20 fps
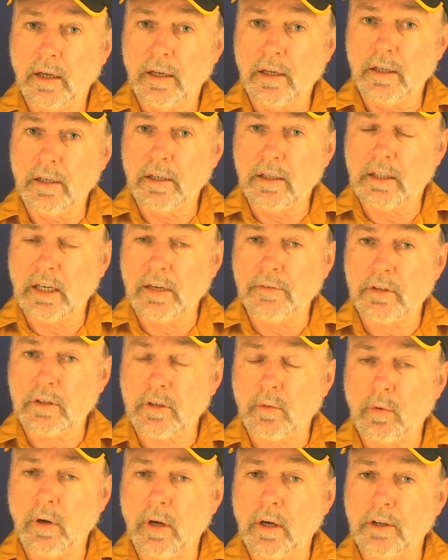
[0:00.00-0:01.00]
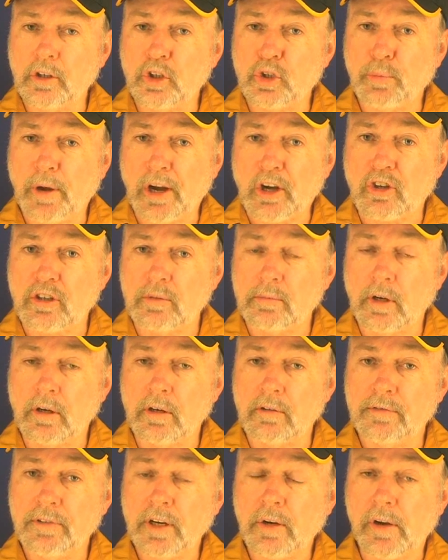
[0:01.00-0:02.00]
He covers a wide spectrum
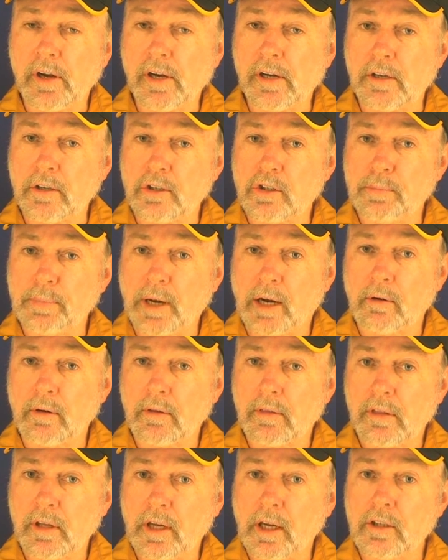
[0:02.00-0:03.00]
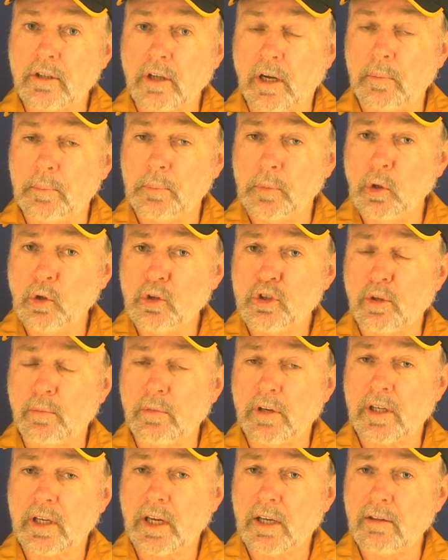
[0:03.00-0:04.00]
of very disparate things and pulls
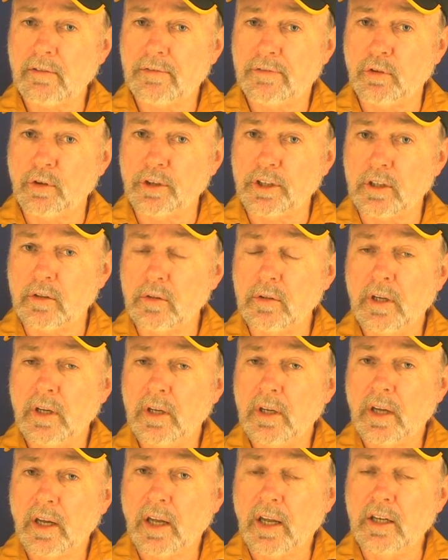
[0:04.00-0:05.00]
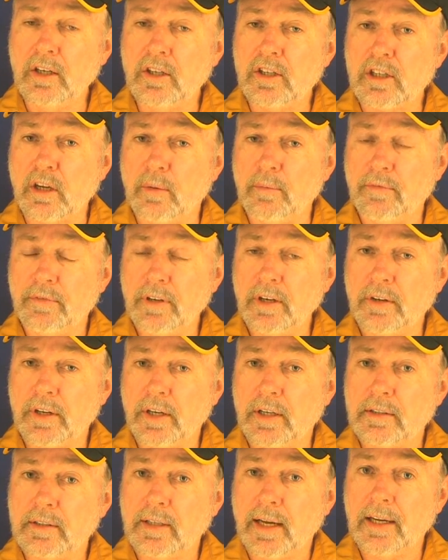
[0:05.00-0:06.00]
them together for you in some
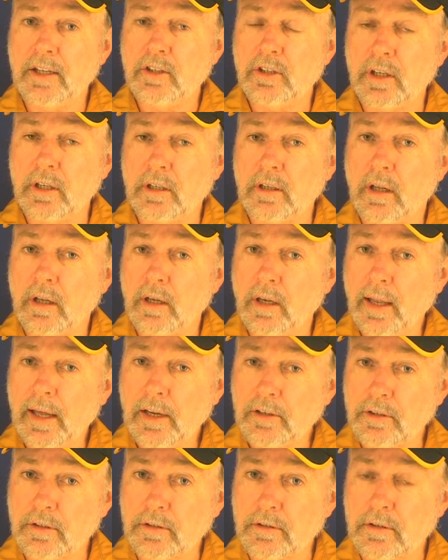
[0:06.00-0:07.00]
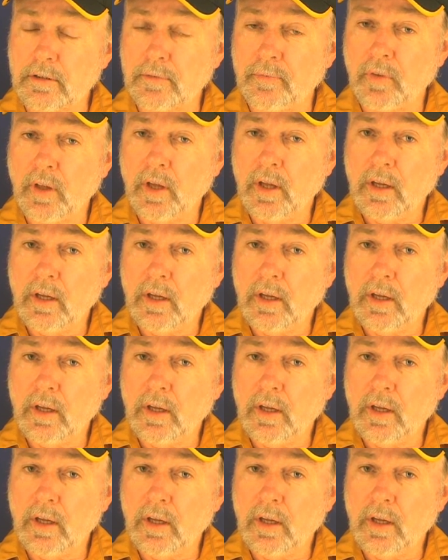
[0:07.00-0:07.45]
very engaging lectures.